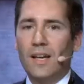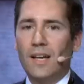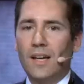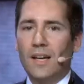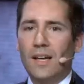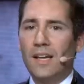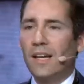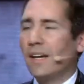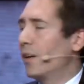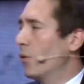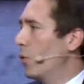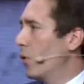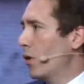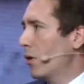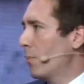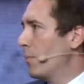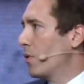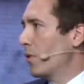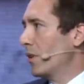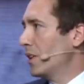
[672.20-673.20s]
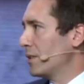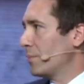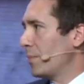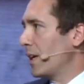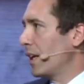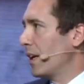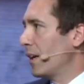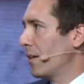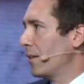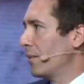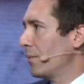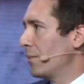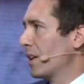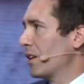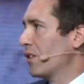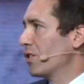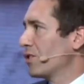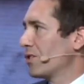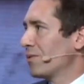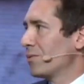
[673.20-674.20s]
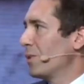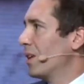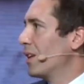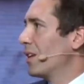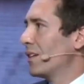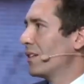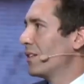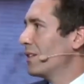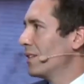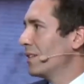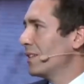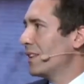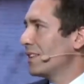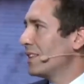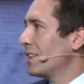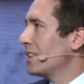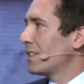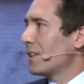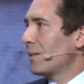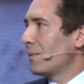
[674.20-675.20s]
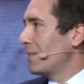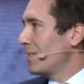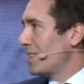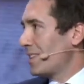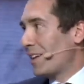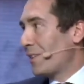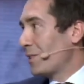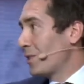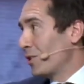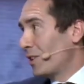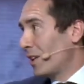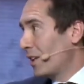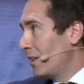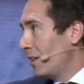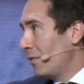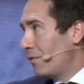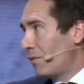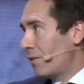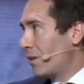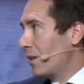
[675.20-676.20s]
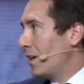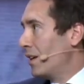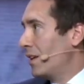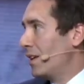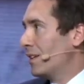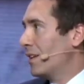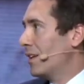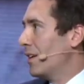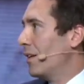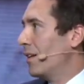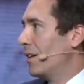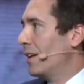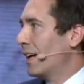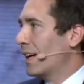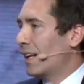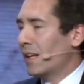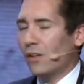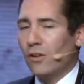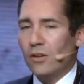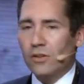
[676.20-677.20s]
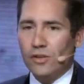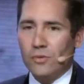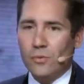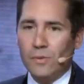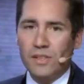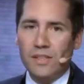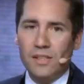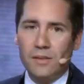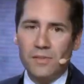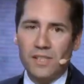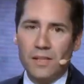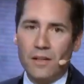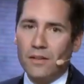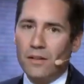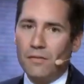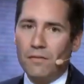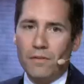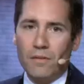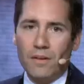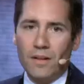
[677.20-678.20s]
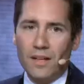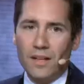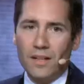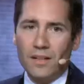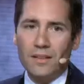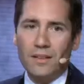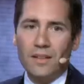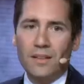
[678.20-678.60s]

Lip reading: in Europe or in Spain because, well, the systems are totally different, the legal cost regimes are different,